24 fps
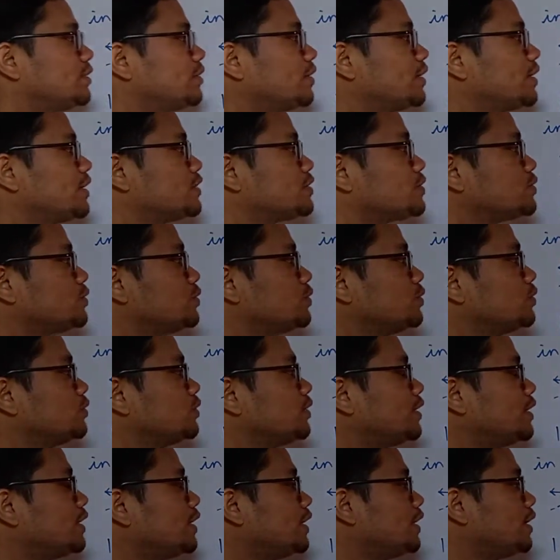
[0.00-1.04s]
okay, so
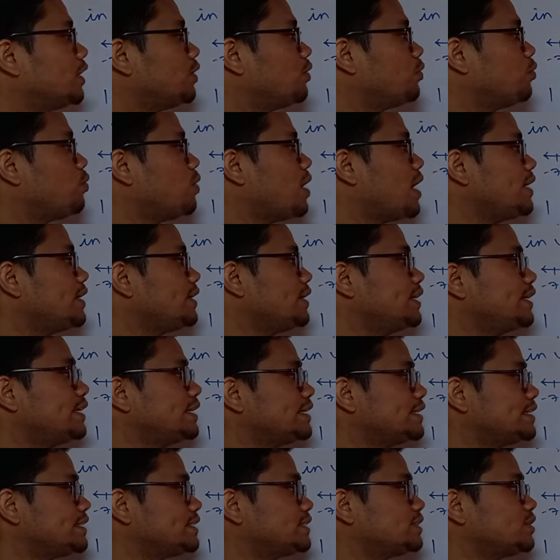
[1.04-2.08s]
1
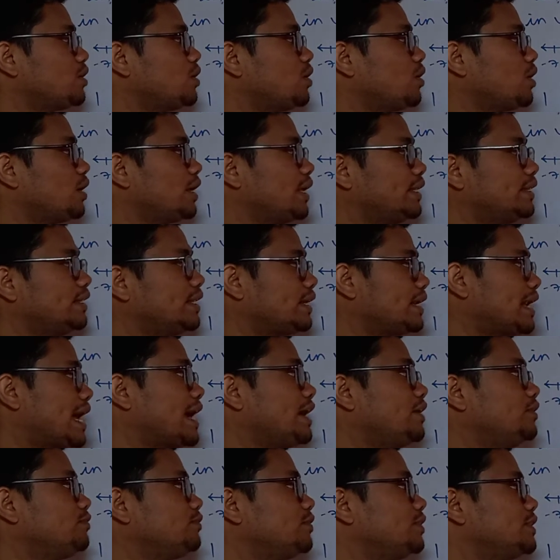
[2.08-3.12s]
is in the
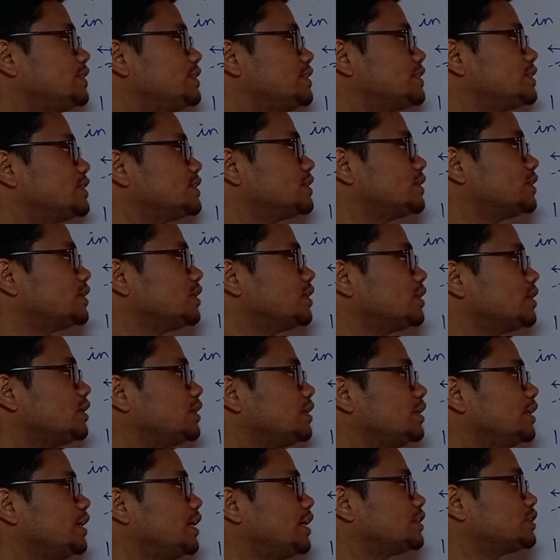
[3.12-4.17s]
rightwards
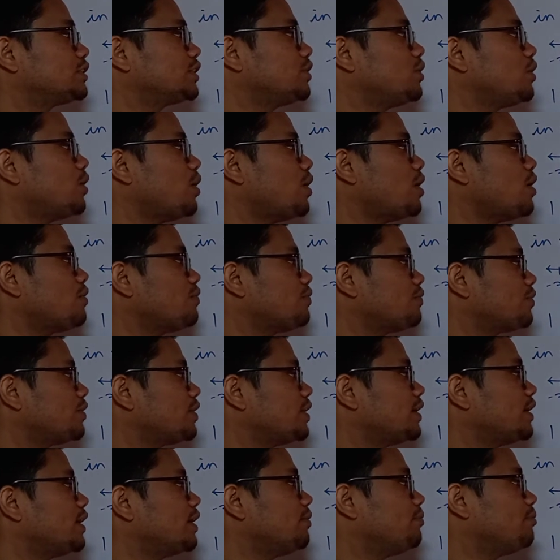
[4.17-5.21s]
direction of
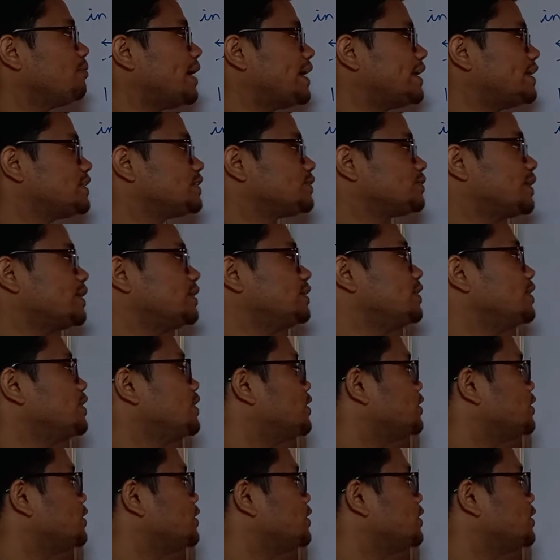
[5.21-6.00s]
minus 1.